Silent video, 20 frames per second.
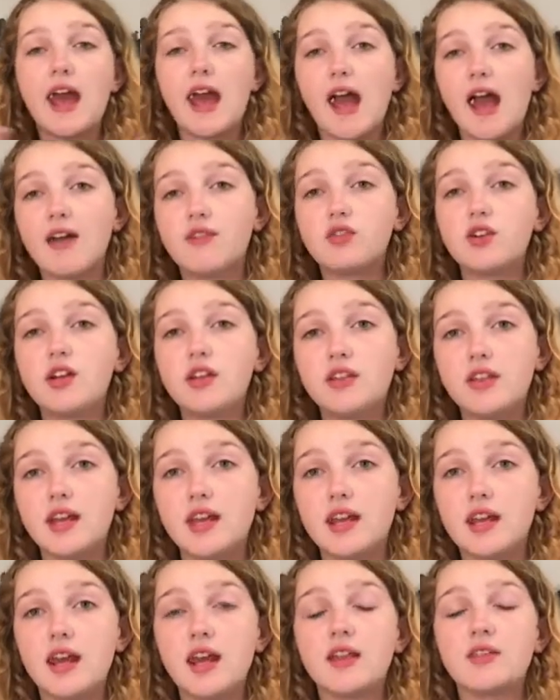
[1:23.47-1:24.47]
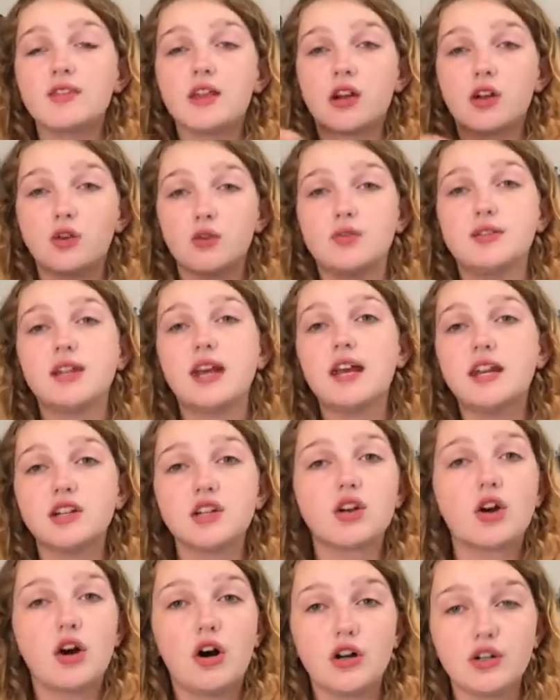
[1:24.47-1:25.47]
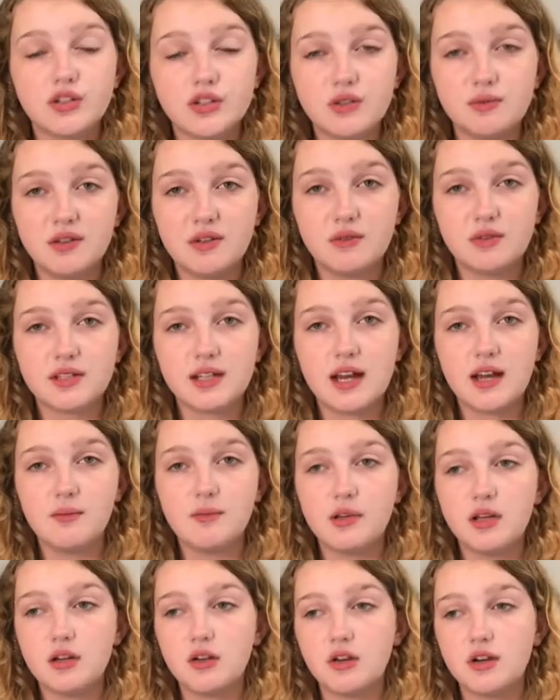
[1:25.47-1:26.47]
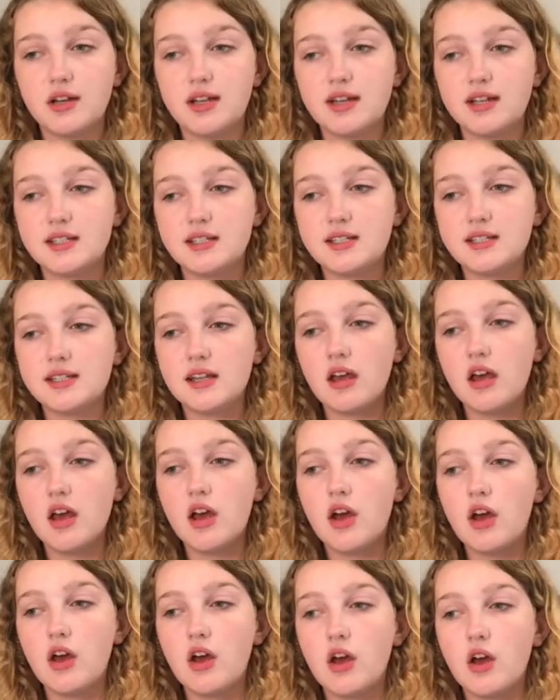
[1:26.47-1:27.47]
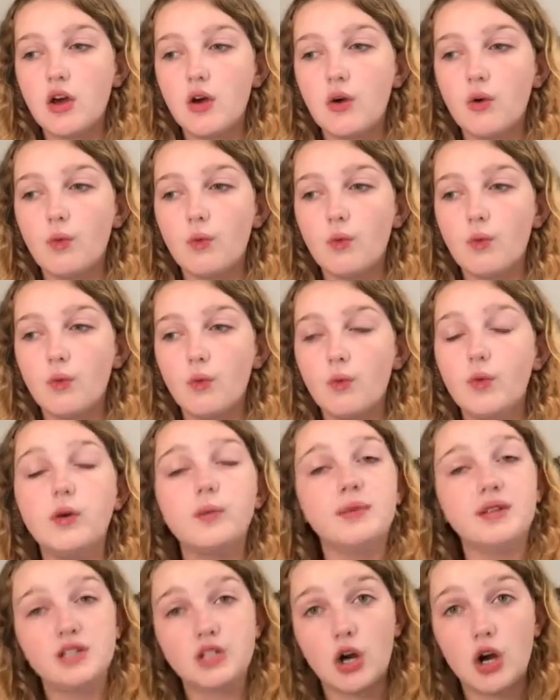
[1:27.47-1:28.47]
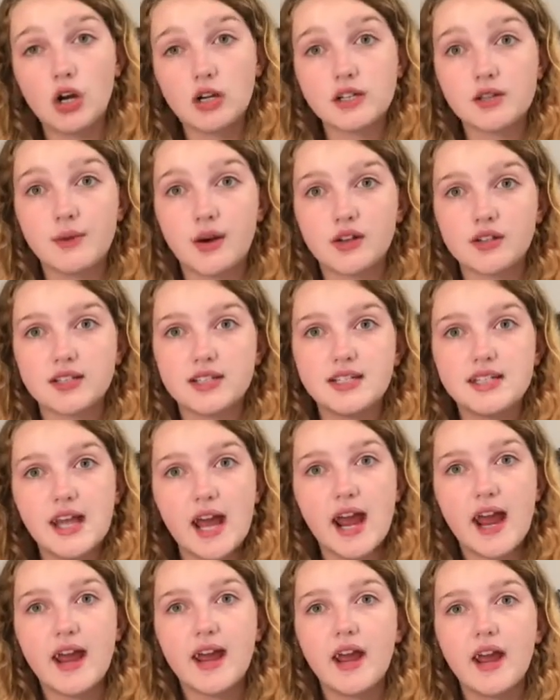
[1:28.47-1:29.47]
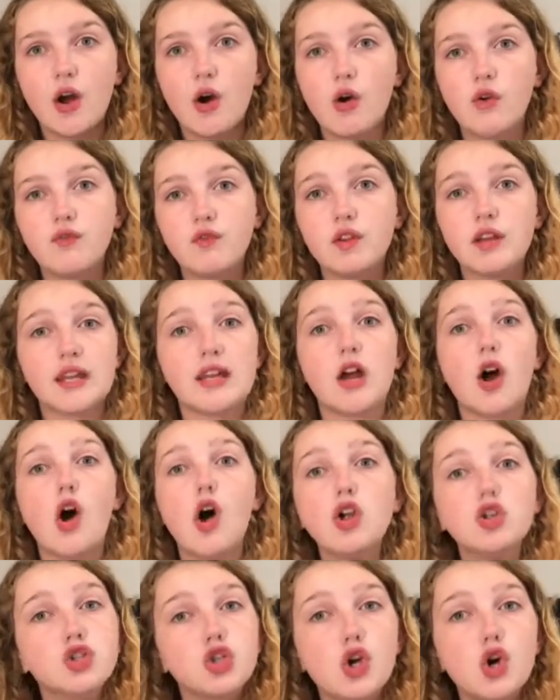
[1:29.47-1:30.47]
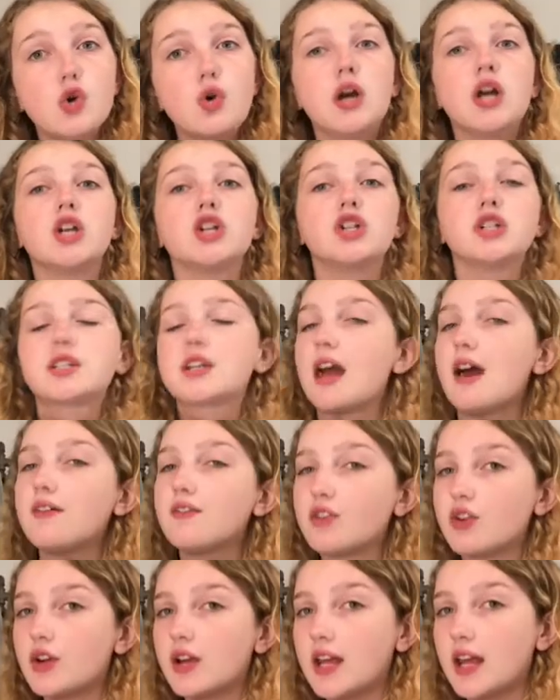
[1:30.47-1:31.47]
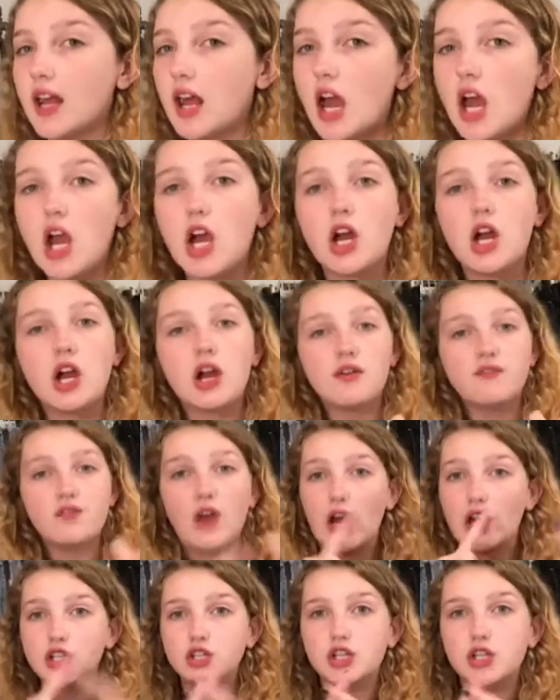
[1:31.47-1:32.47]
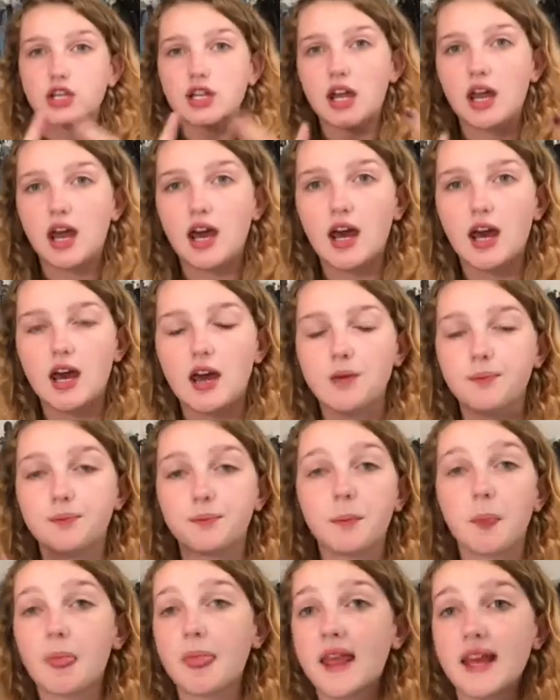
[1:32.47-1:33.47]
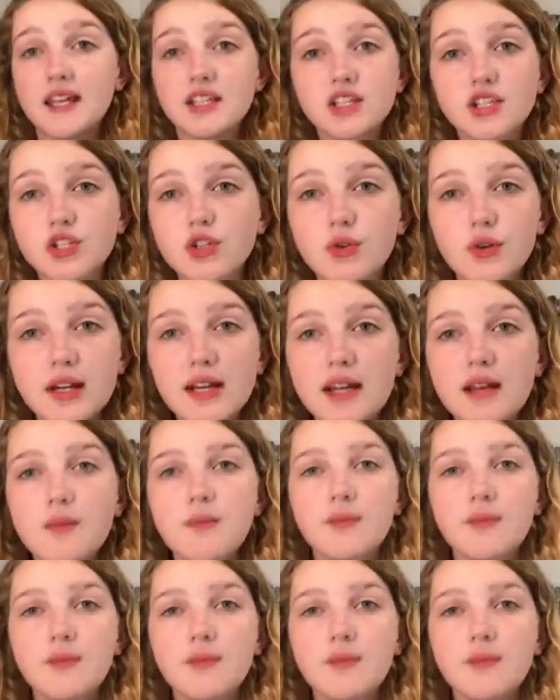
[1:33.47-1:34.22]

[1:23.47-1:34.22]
everything that goes into costuming with time periods will be talked about today. Hopefully also just covering fashion um, history